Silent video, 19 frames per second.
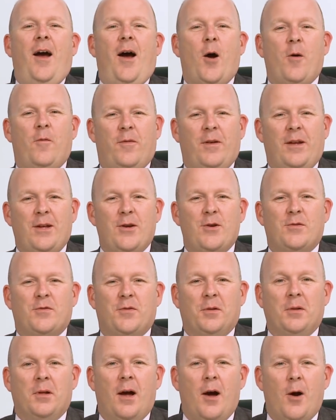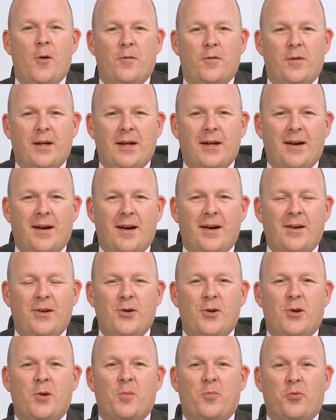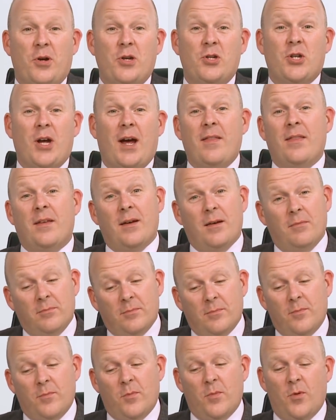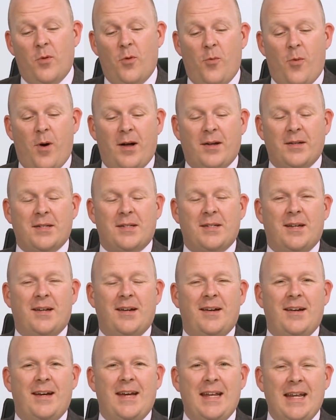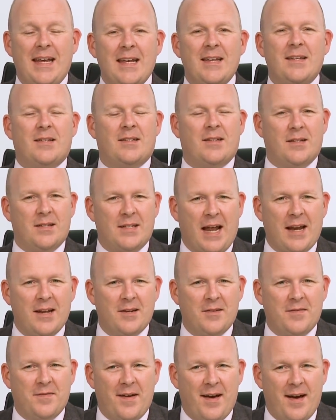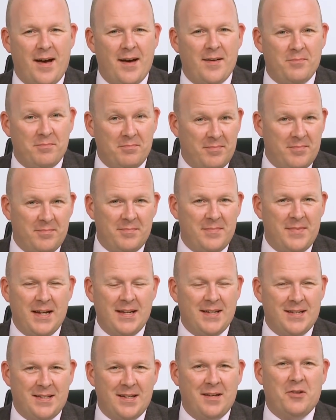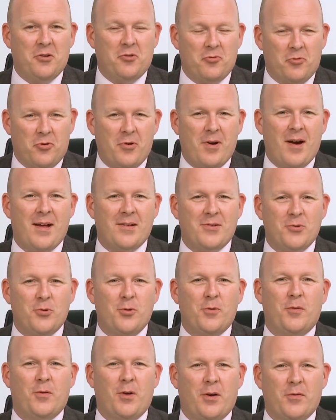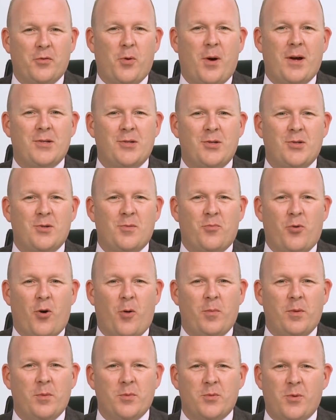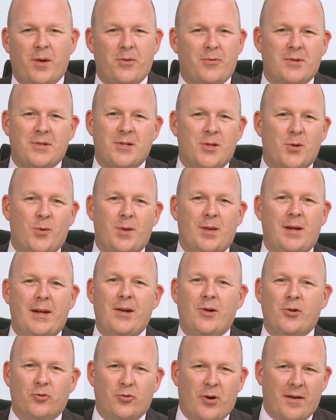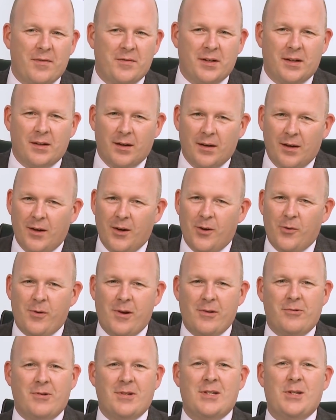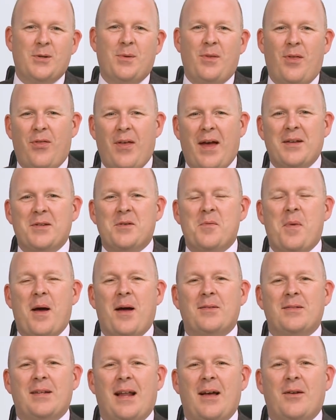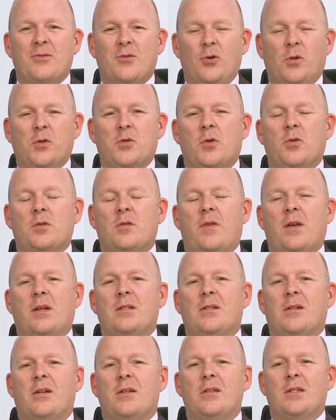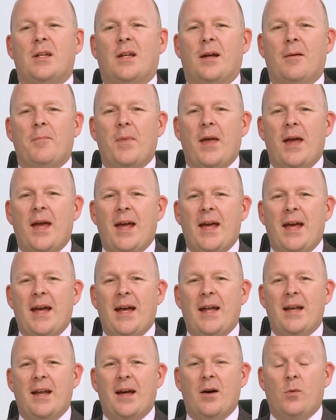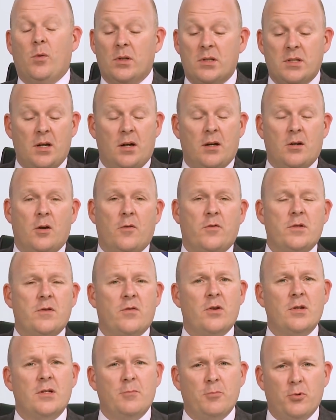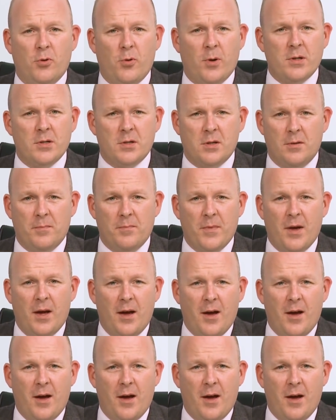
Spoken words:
Hopefully useful. Hopefully you can appreciate that whilst it is standard fare, it still creates an awful lot of questions and problems, whether it's to do with legal drafting, whether it's to do with the £1,000 allowance, all sorts of things to consider in what started off as a very simple question.